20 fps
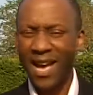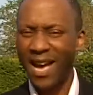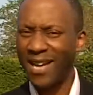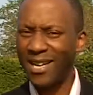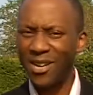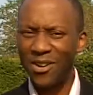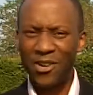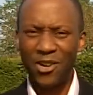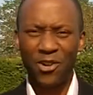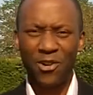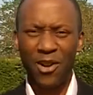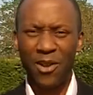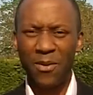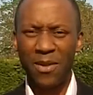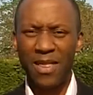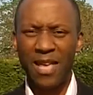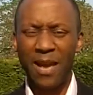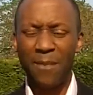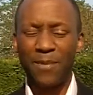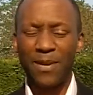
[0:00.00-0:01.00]
I don't agree
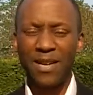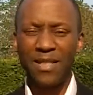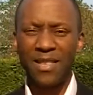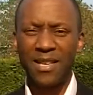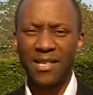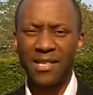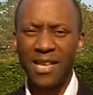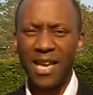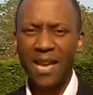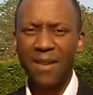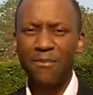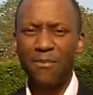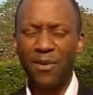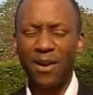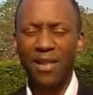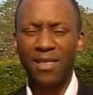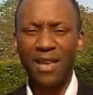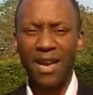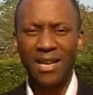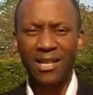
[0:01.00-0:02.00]
with that, but in the same breath,